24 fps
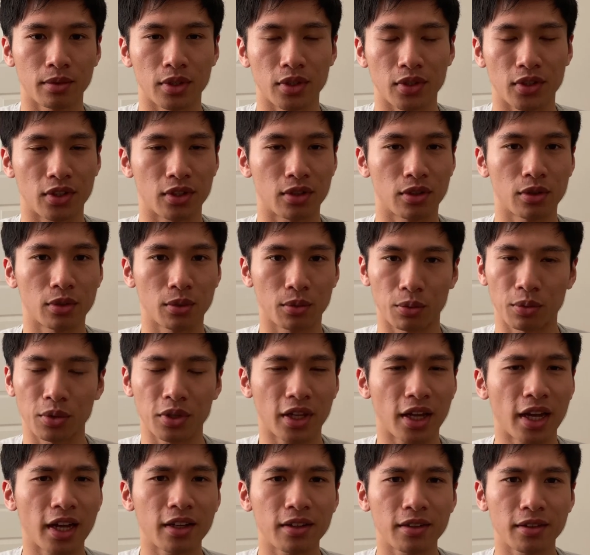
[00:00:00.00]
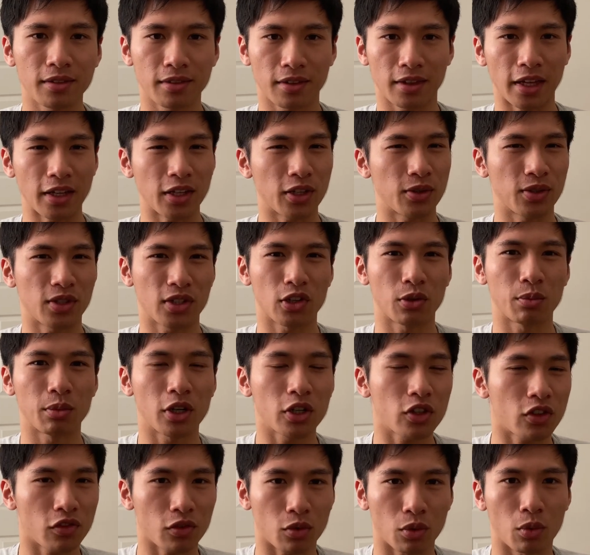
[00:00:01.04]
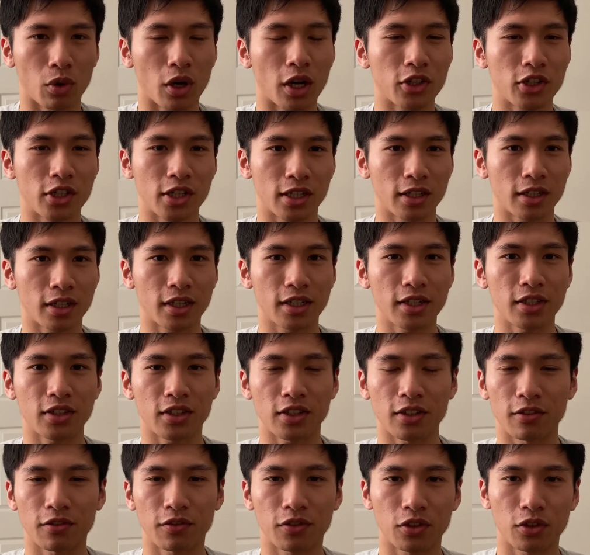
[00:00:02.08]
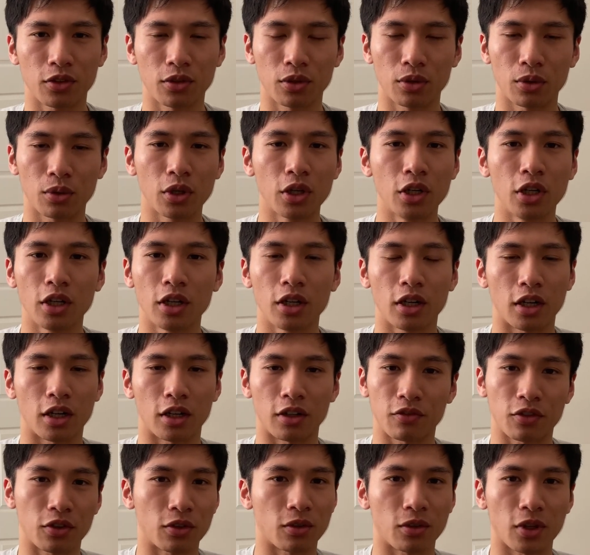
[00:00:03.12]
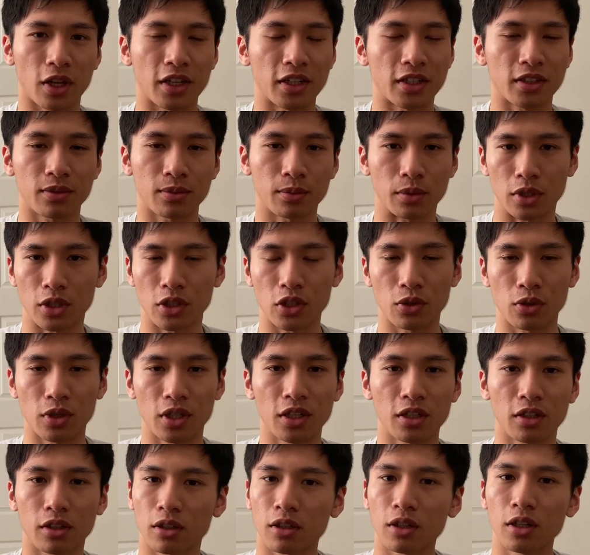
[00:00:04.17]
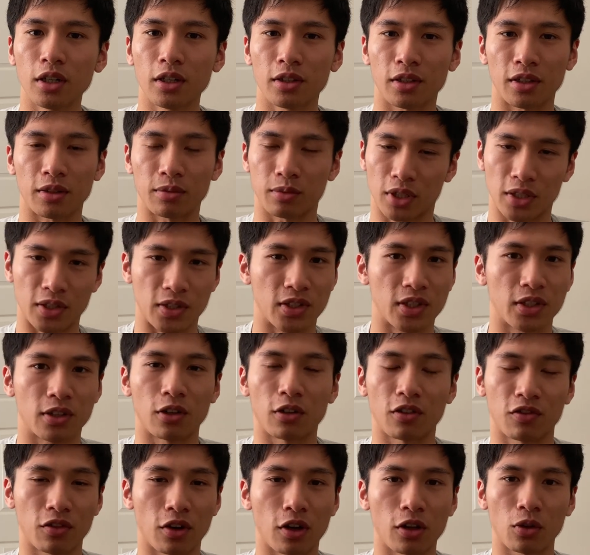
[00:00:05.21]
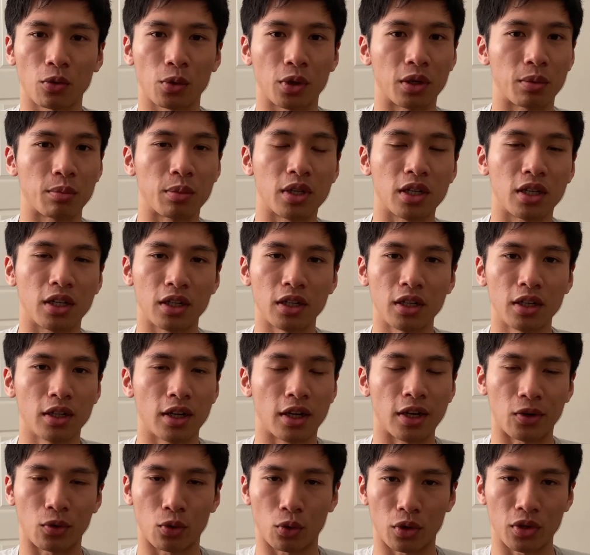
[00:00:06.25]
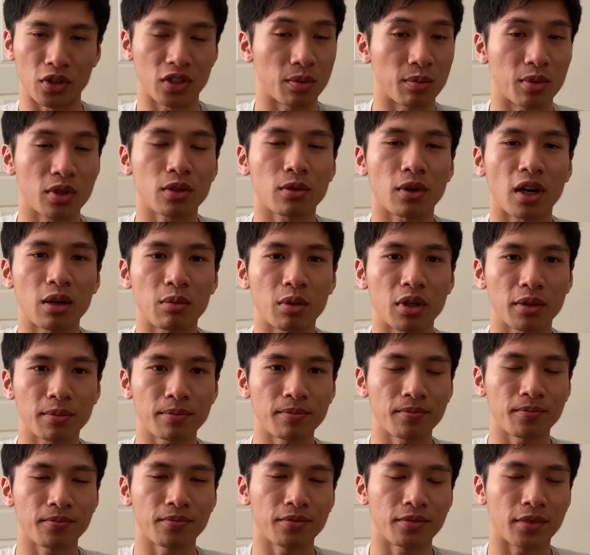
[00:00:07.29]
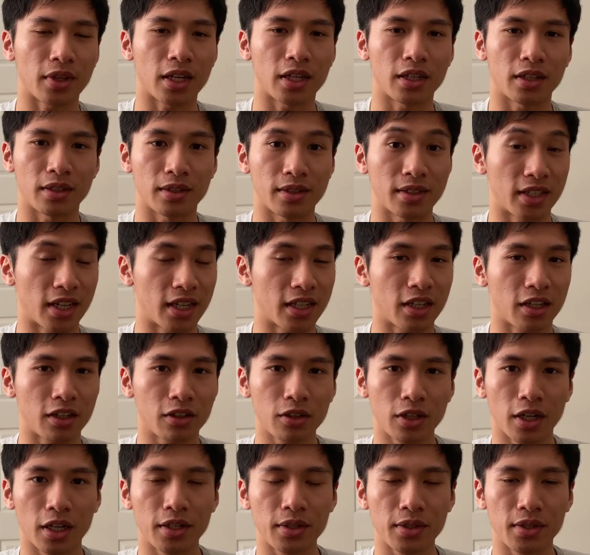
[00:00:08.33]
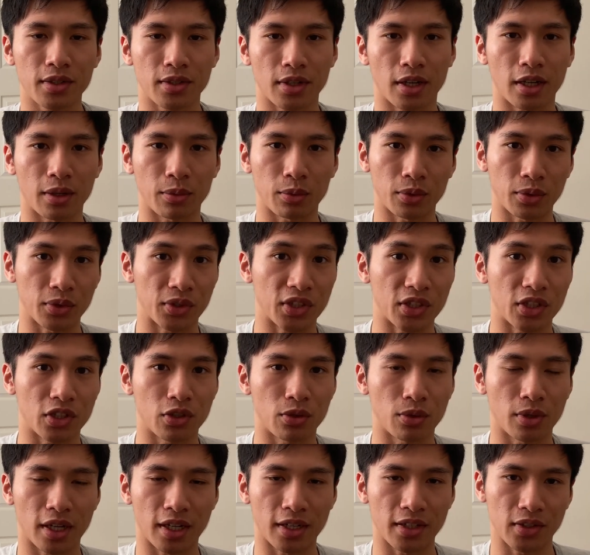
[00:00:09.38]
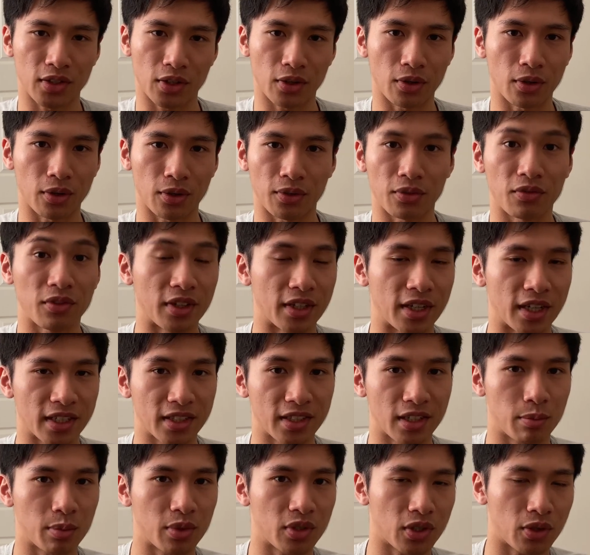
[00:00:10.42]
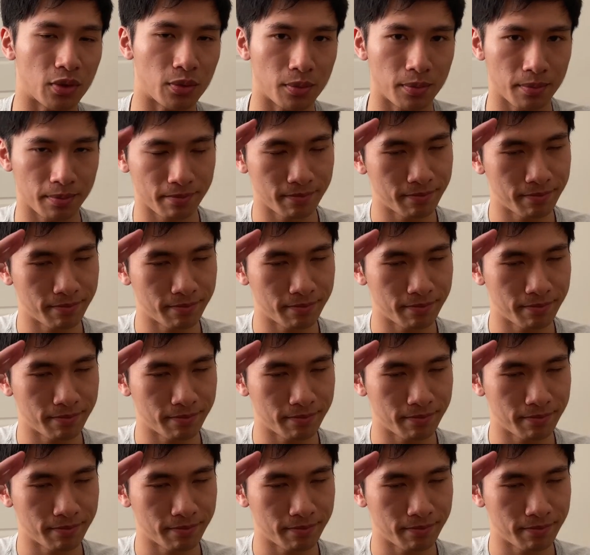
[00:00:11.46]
So with that, thank you so much for watching, guys. If you uh, if you liked what you hear, then consider following me or subscribing. And take care, guys. I will see you guys on the next episode.